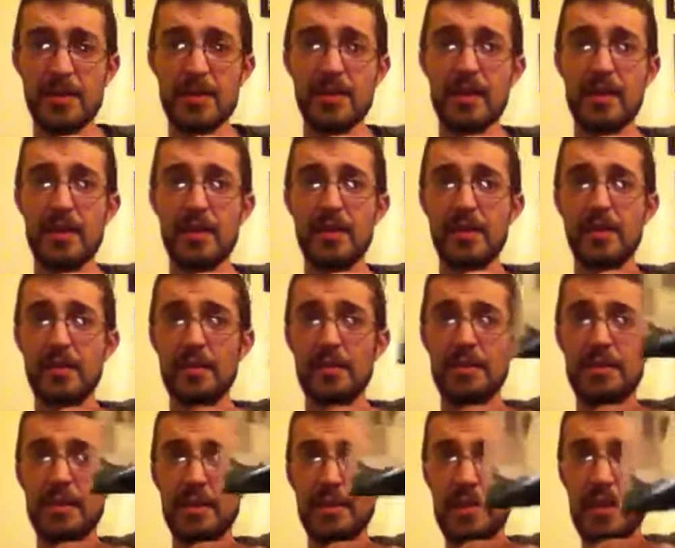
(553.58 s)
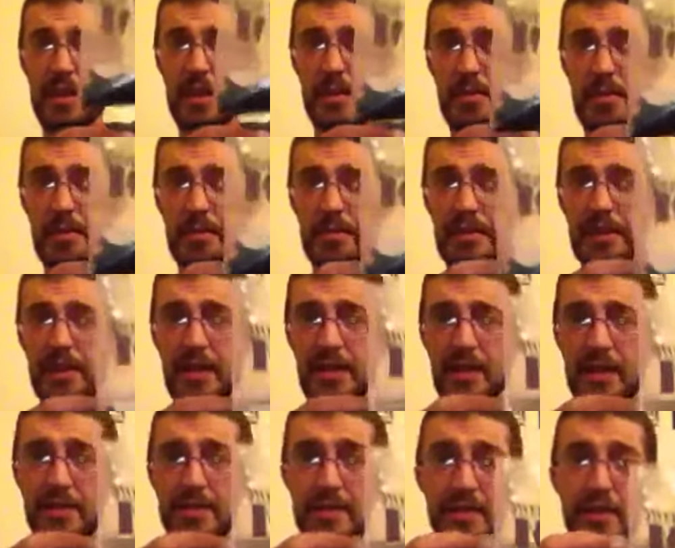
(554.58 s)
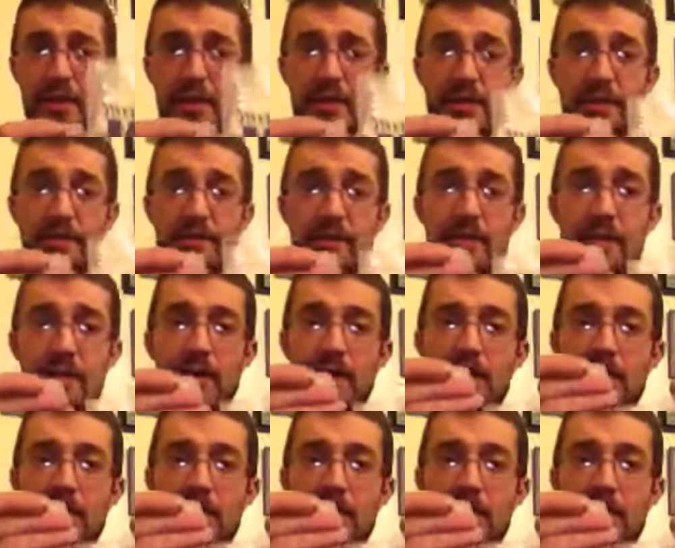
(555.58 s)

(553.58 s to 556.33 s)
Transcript: is gonna soak it up if you get it in there uneven,